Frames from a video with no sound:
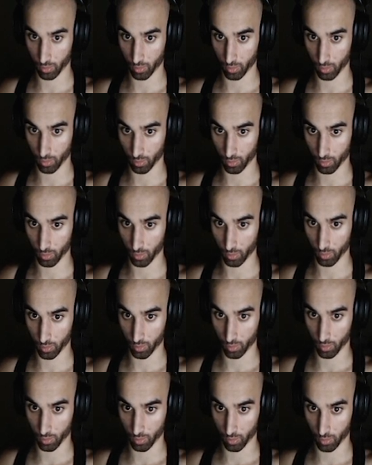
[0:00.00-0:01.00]
They're really easy
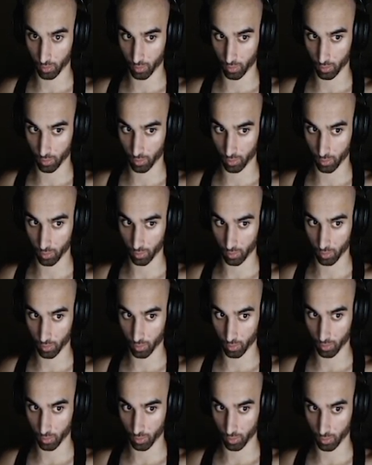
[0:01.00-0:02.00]
to do. That's just
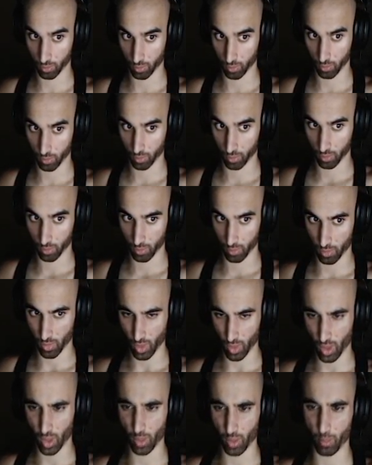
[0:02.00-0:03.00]
like a side quest for the
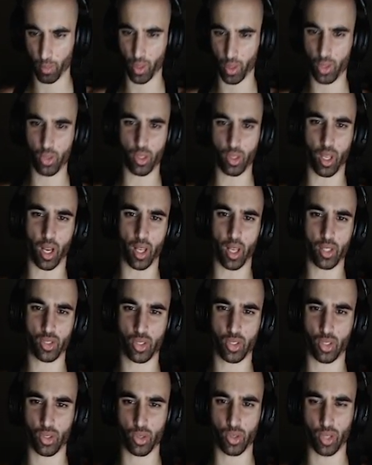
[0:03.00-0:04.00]
game. But you
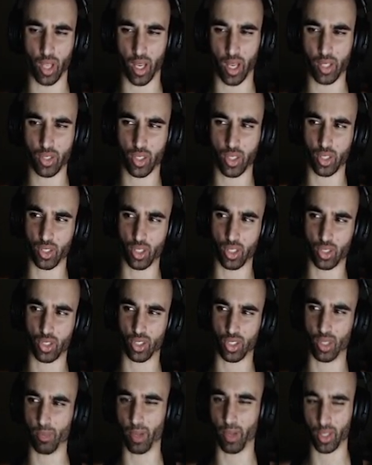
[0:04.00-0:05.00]
guys, you guys could just
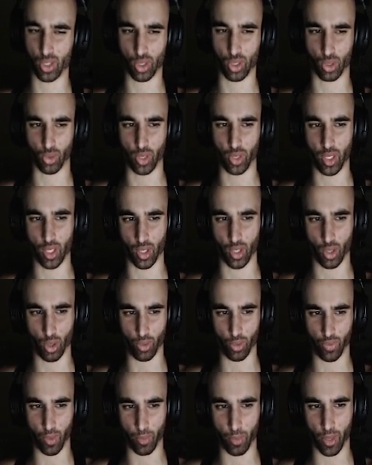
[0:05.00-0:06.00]
see my screen and know
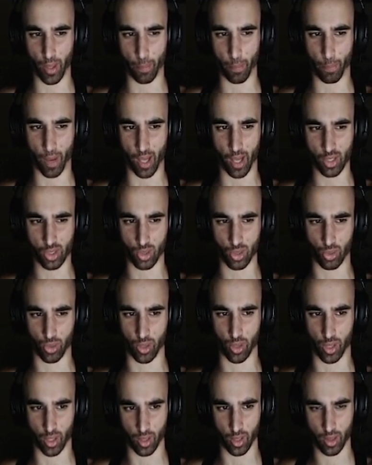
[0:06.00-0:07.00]
if I'm the imposter. No, we're
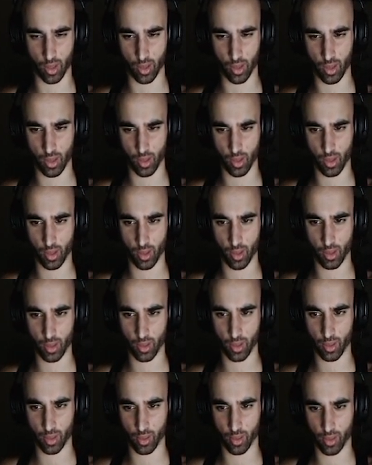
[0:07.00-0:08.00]
not. We're not, we're not, we're
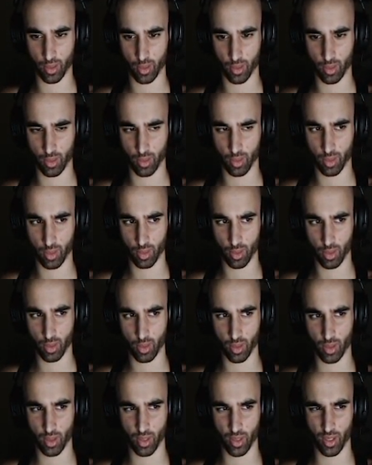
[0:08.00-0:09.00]
not watching anything.
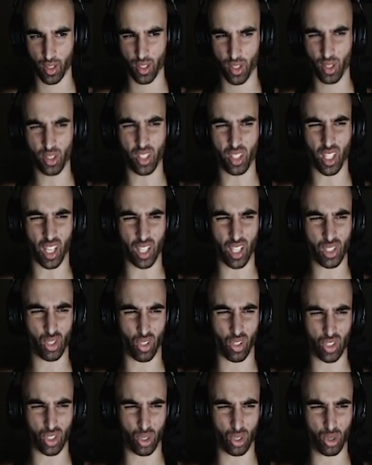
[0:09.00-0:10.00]
You think I trust I
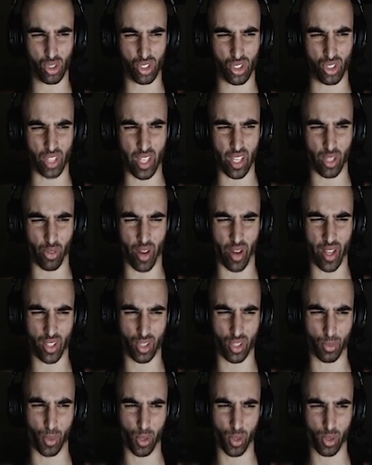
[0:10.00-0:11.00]
really... you, snake
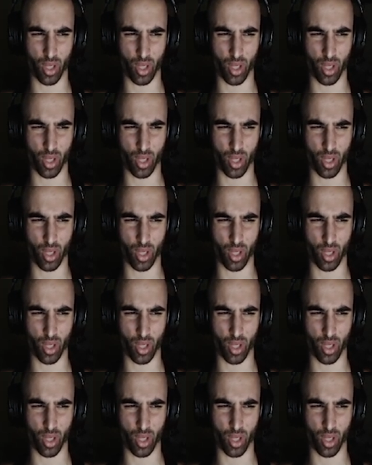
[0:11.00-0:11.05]
rats, bro?